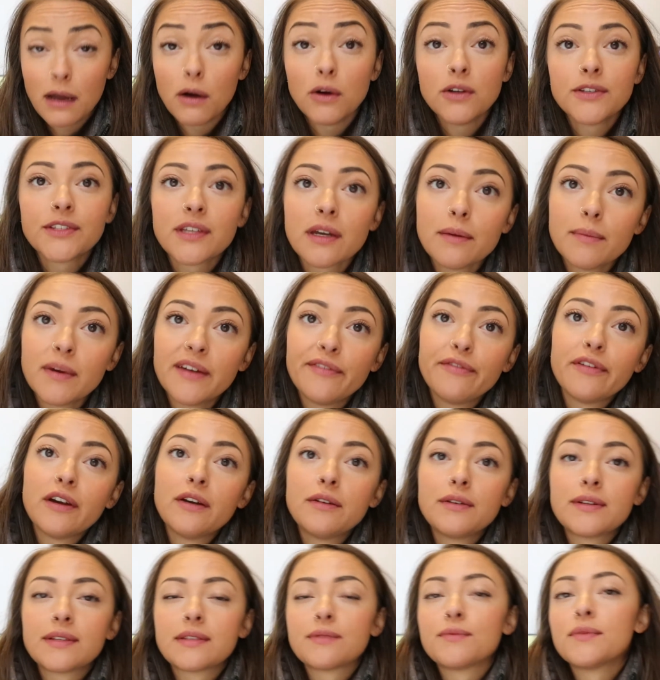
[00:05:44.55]
Also, my
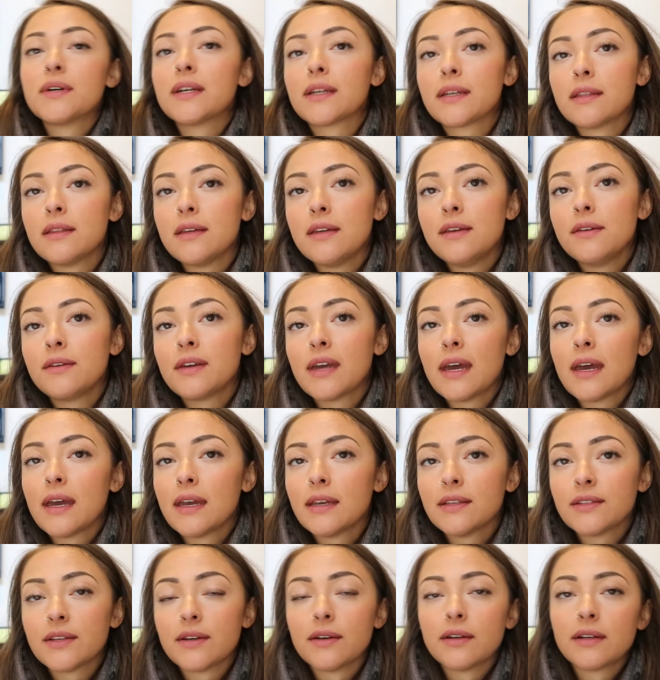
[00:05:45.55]
phone doesn't work in the
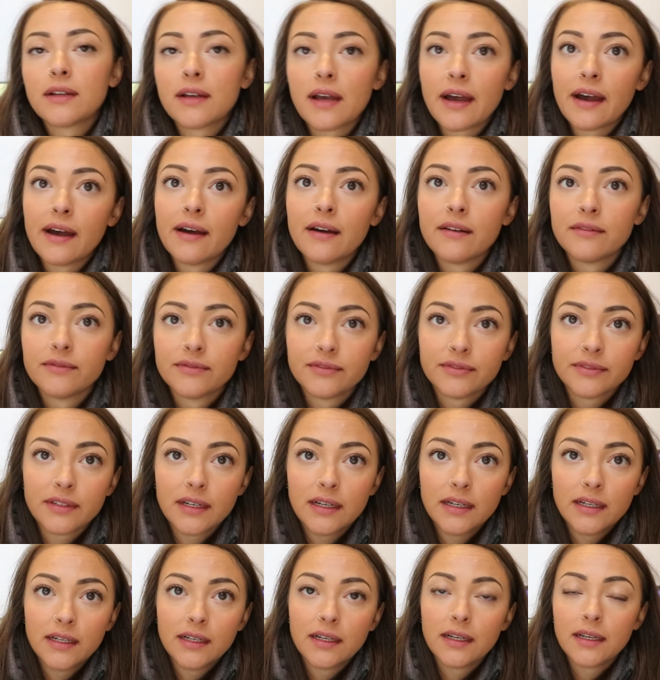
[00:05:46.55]
UK, so I don't have
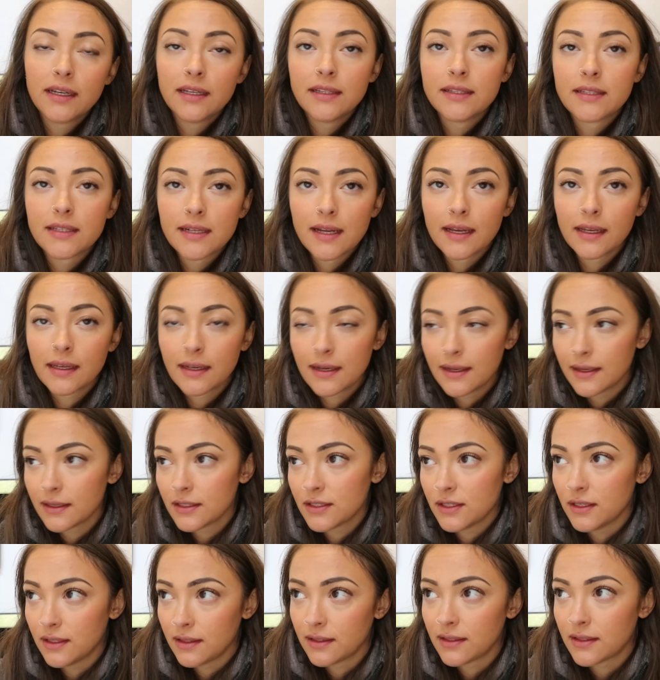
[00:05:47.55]
internet
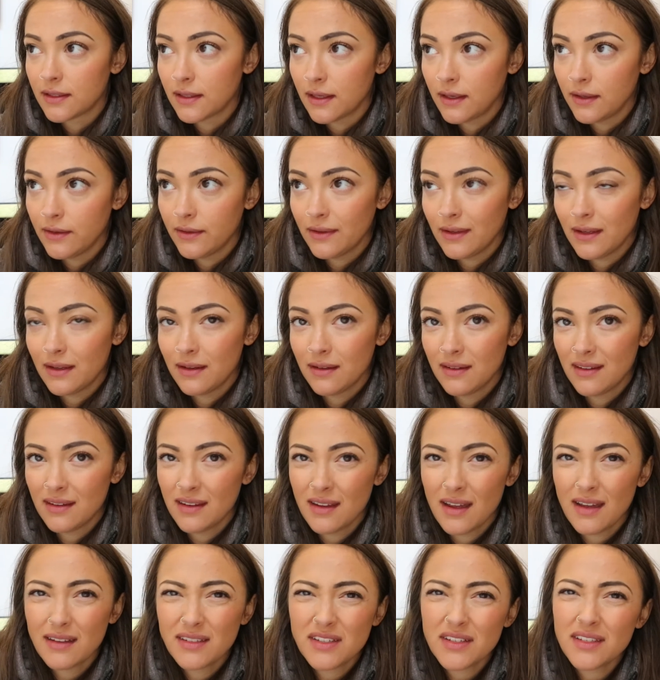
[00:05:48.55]
connection, so
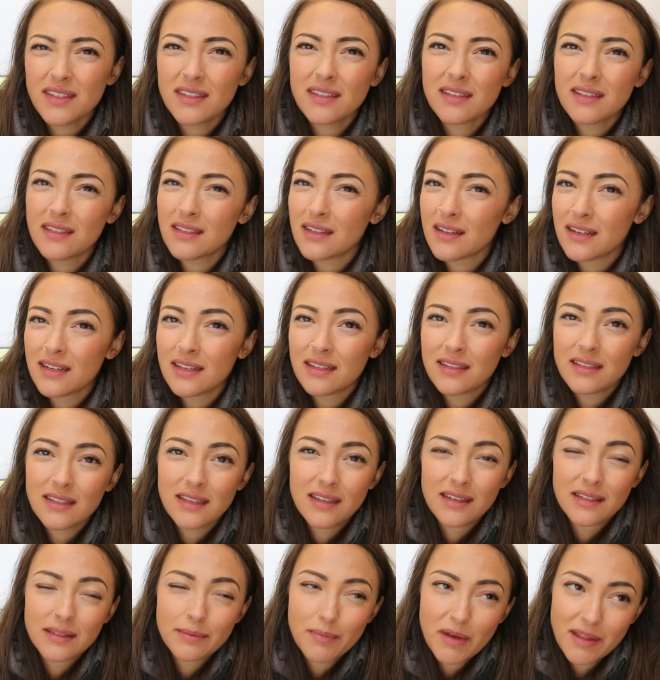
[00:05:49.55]
I just decided
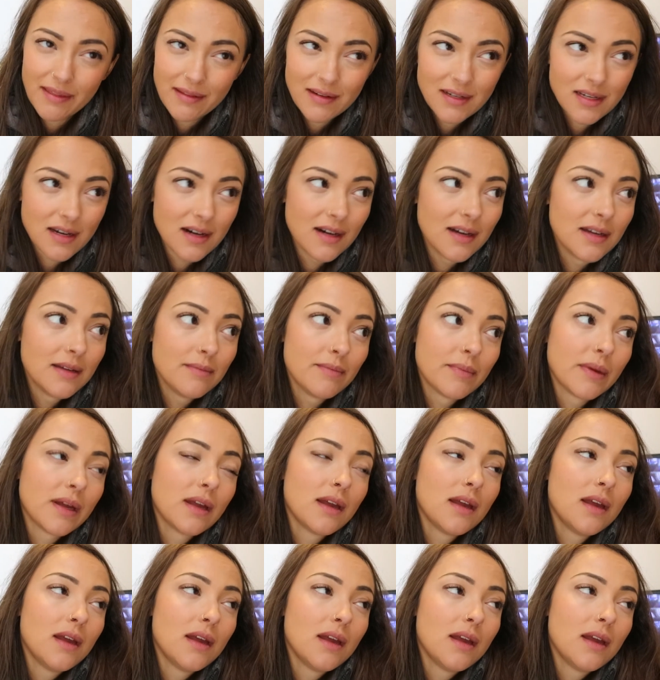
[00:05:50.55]
to spend the time